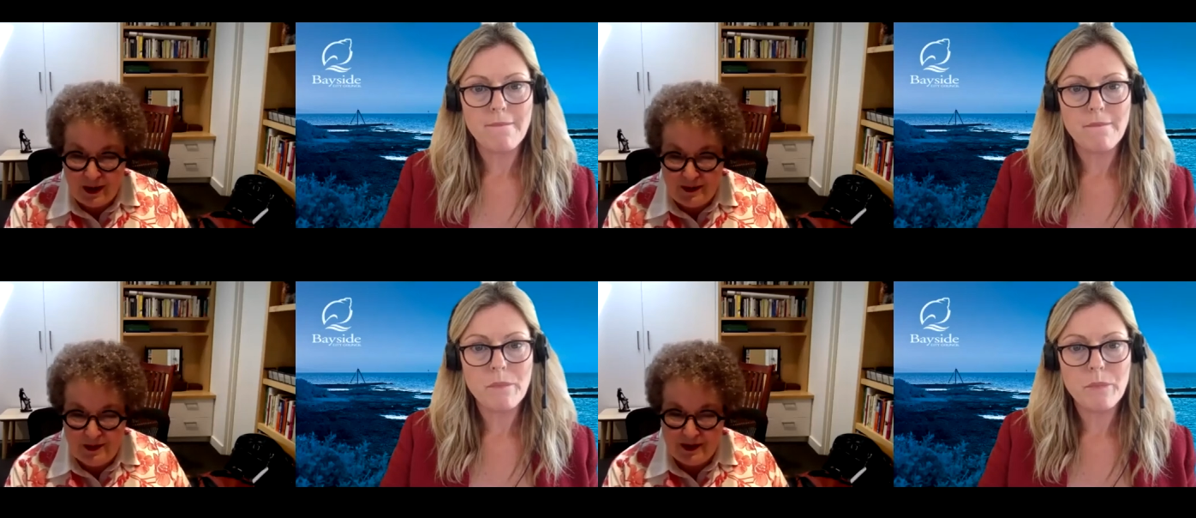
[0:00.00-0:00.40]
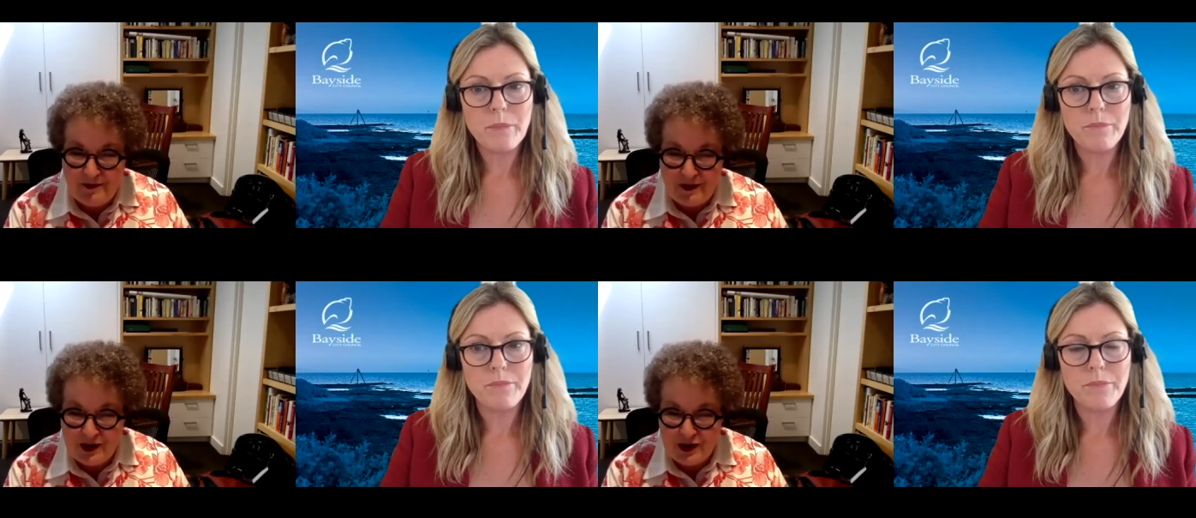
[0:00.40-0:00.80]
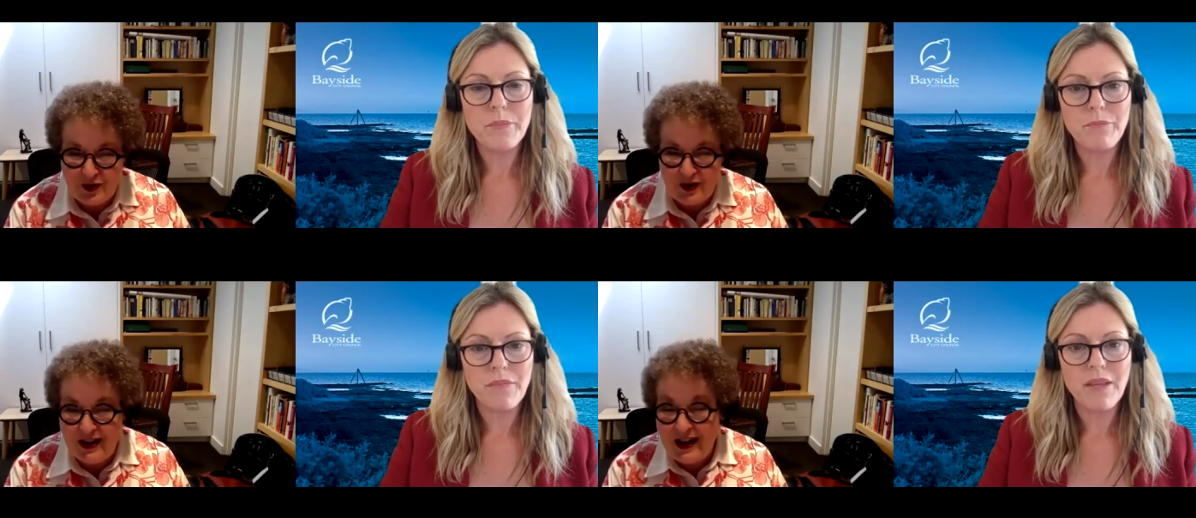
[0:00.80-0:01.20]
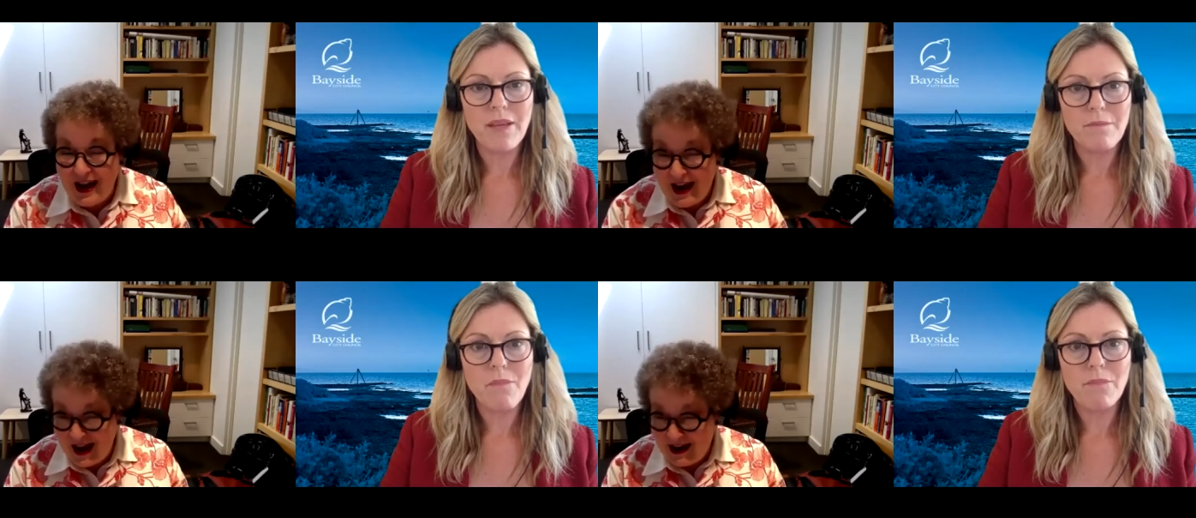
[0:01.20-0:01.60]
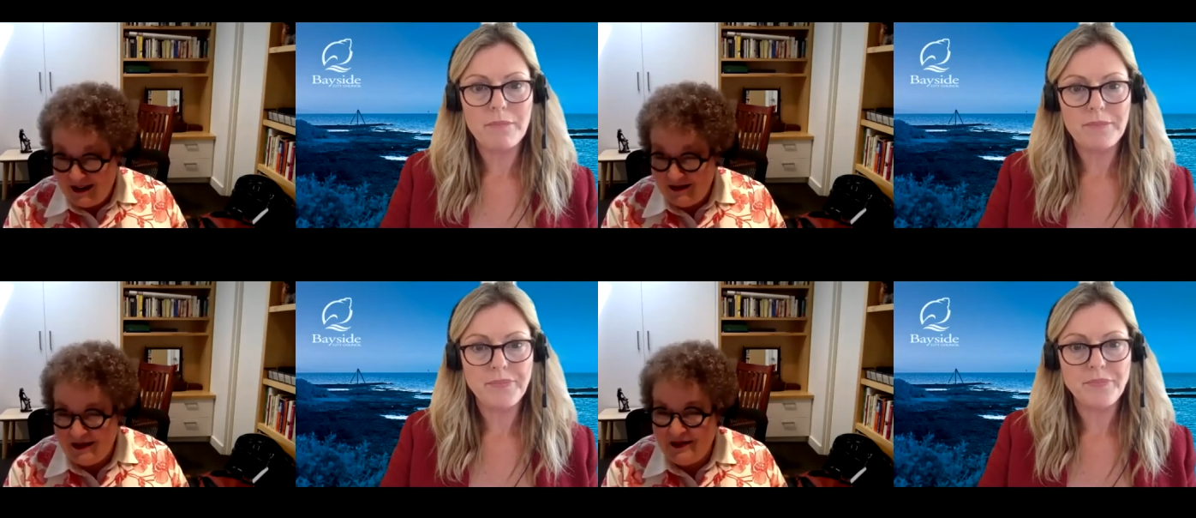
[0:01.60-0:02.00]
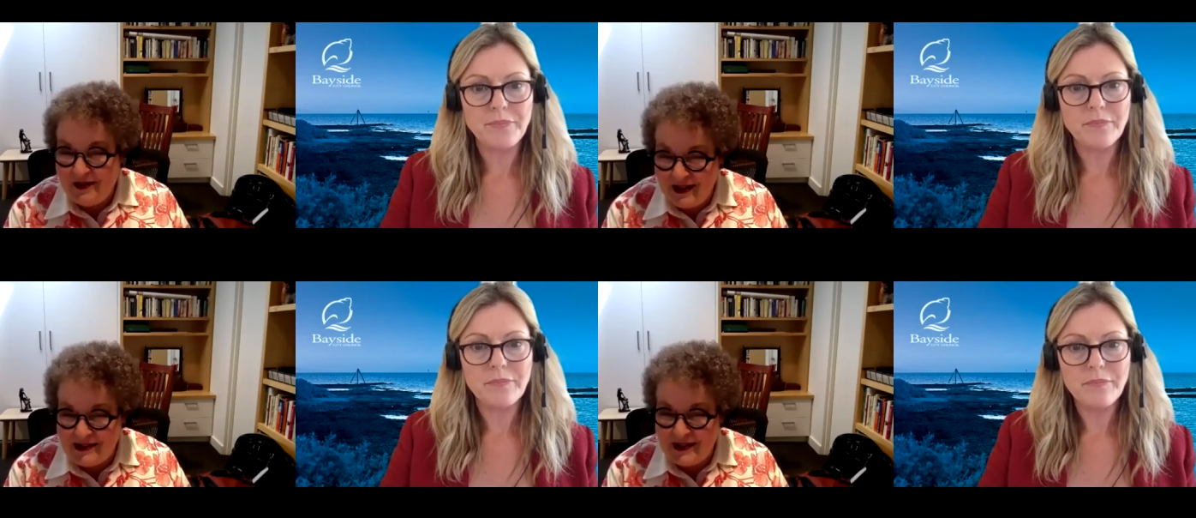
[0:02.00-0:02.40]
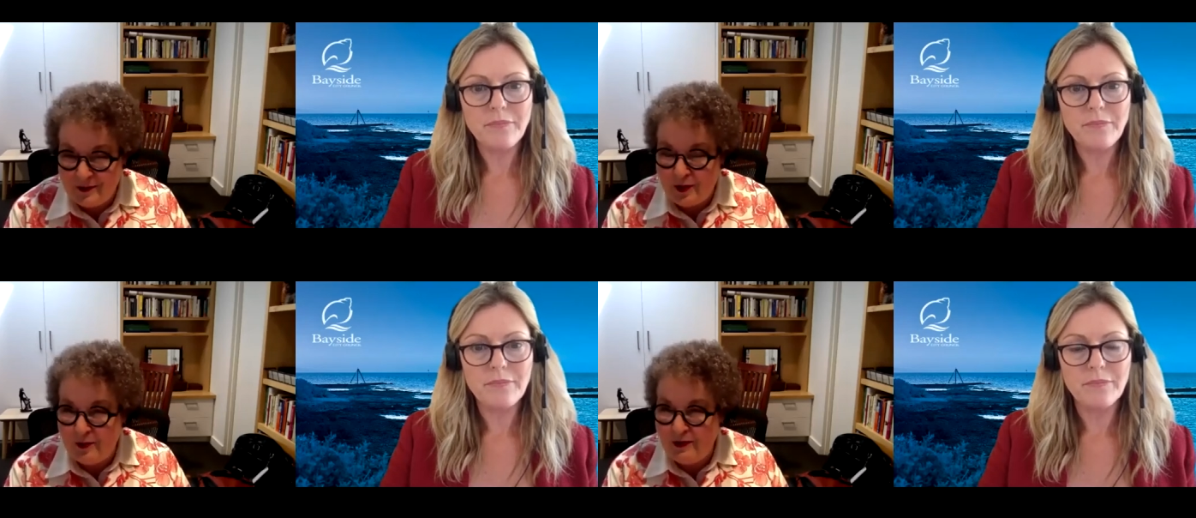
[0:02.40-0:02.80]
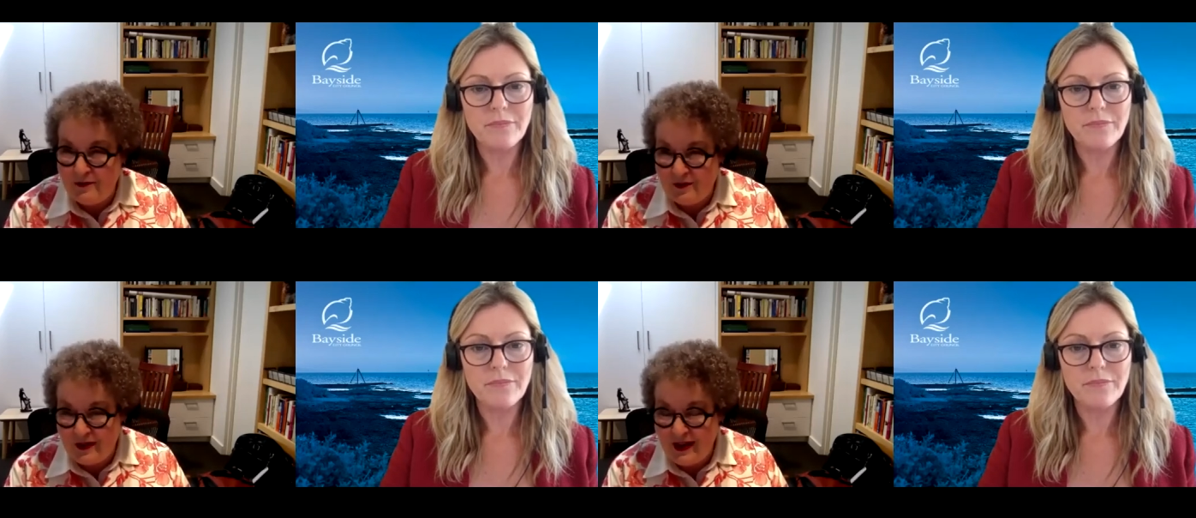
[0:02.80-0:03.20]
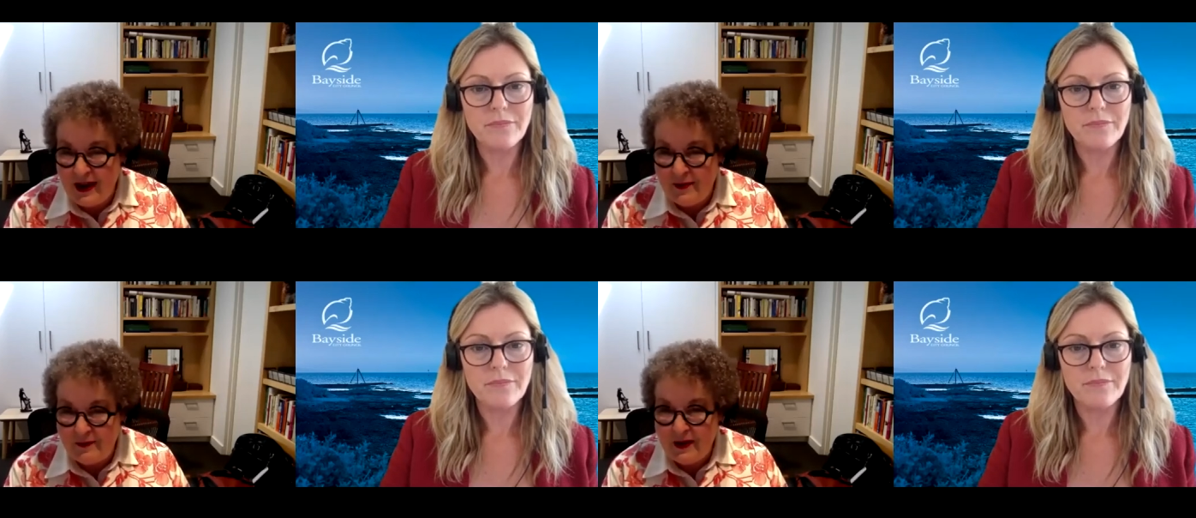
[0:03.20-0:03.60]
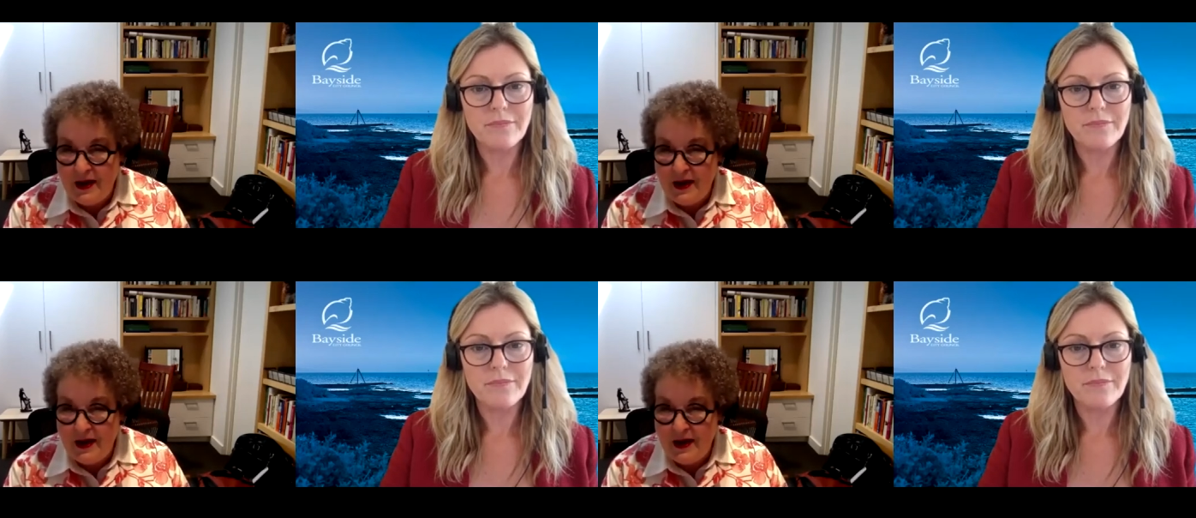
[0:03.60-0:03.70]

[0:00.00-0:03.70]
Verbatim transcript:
Speaker 1: people in Victoria, and is it a problem for them?